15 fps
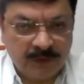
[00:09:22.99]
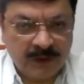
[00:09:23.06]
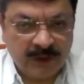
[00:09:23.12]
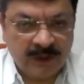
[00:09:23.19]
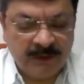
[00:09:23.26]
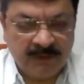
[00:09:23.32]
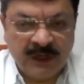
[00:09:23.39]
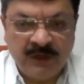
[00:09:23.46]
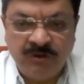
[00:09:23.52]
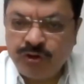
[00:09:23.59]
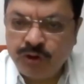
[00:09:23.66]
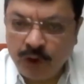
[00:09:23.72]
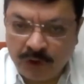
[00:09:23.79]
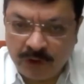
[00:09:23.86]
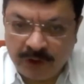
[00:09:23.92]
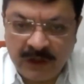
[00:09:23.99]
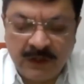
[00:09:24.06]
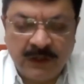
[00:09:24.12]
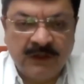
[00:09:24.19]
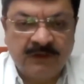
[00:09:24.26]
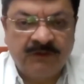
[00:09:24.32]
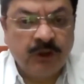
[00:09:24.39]
uh, ensure
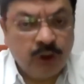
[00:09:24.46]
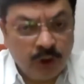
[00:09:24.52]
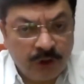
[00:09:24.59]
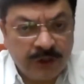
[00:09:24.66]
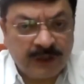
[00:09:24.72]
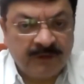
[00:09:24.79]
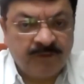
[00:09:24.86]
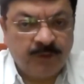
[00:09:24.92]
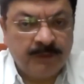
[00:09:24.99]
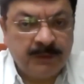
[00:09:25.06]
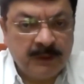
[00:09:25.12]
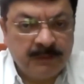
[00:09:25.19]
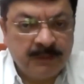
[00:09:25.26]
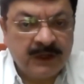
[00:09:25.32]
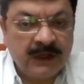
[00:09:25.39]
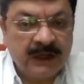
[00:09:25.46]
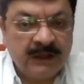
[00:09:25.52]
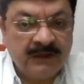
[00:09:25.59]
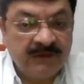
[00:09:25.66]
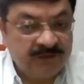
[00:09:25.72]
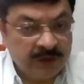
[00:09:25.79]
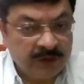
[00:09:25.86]
security for people
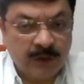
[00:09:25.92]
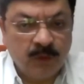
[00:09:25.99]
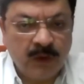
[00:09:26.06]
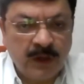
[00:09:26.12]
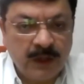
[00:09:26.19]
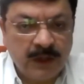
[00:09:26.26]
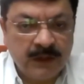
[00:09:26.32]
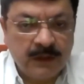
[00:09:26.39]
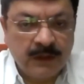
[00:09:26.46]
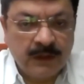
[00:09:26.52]
in this real world.